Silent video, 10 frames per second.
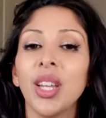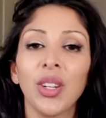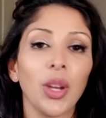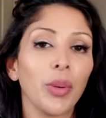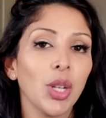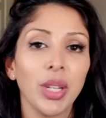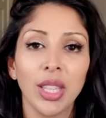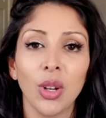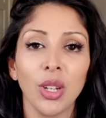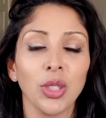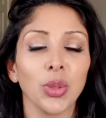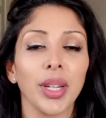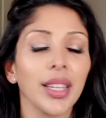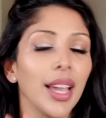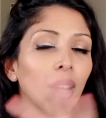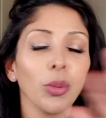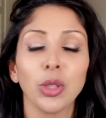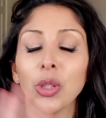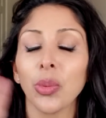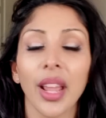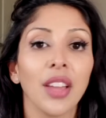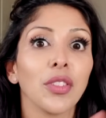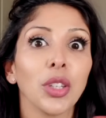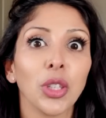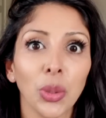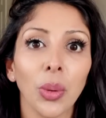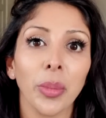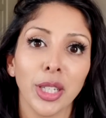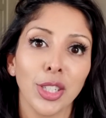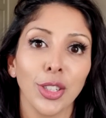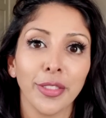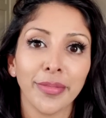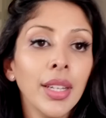No, we don't need the collagen drink, and I will do whatever you want me to do.